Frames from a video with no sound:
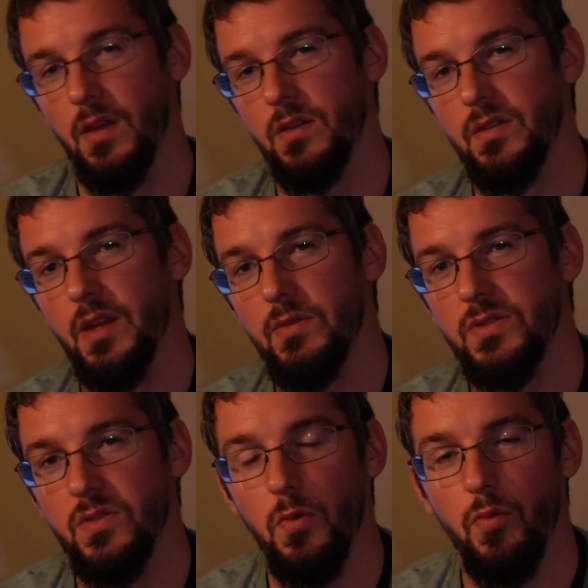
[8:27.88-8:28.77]
So now
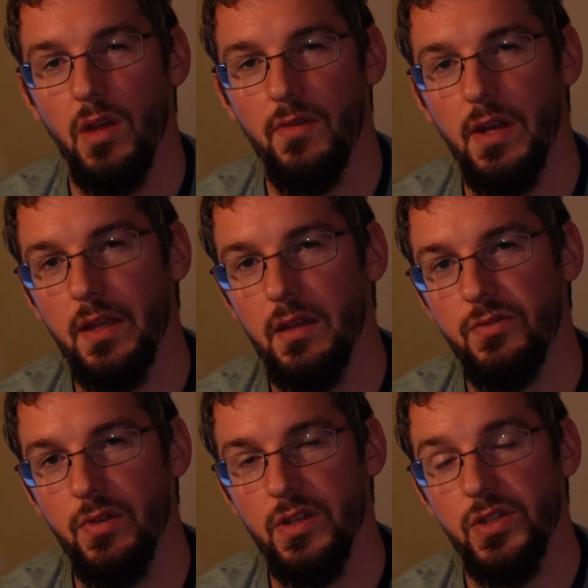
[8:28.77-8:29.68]
assuming we have a
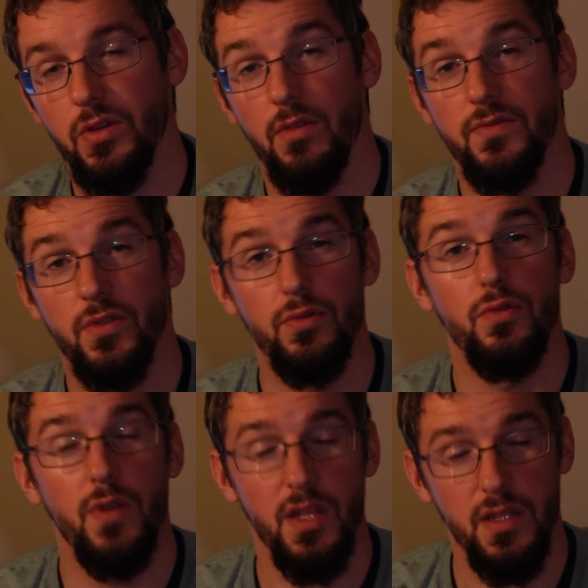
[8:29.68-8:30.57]
linkage ratio of 2
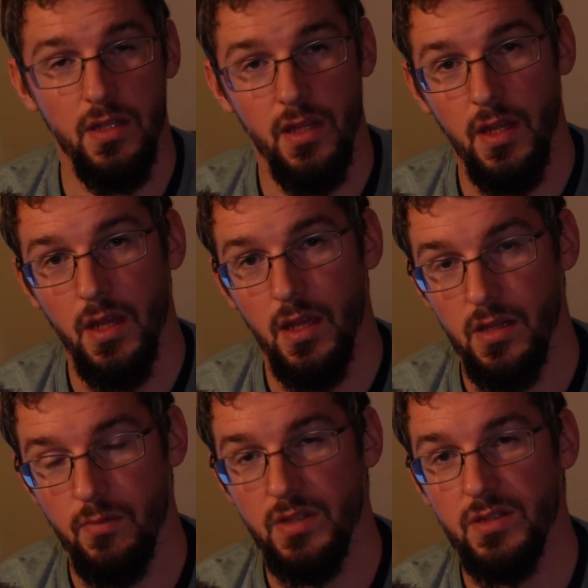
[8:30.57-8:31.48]
to 1,
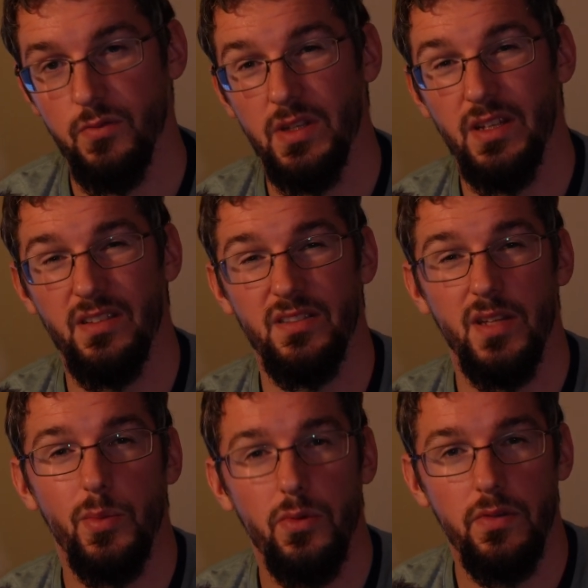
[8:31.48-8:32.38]
that means that we need to
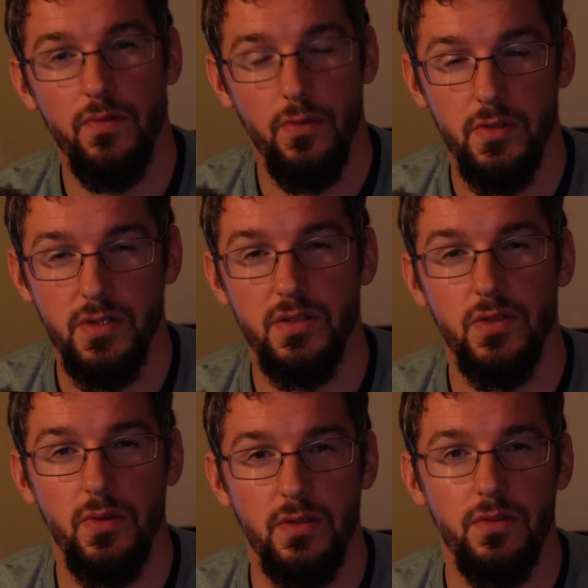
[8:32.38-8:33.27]
double the force that's
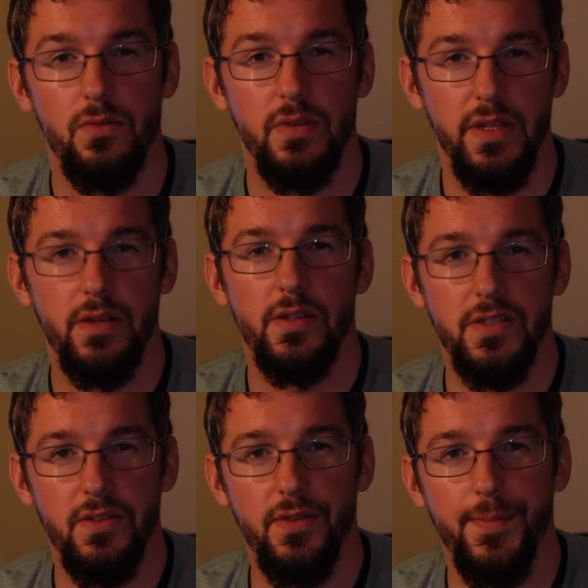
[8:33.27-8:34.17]
going through the
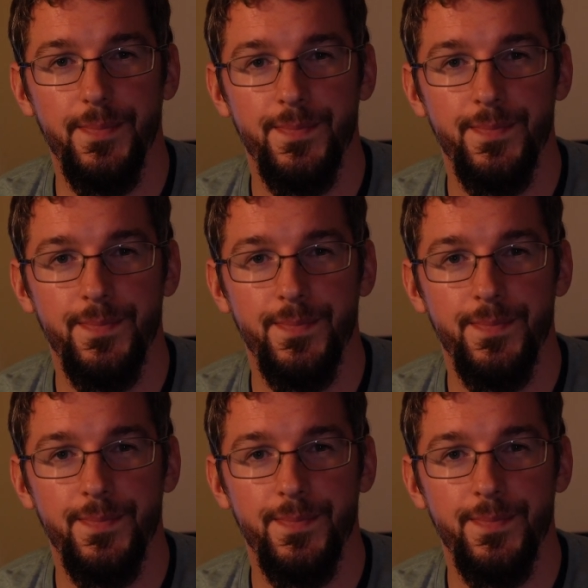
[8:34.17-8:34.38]
RSU.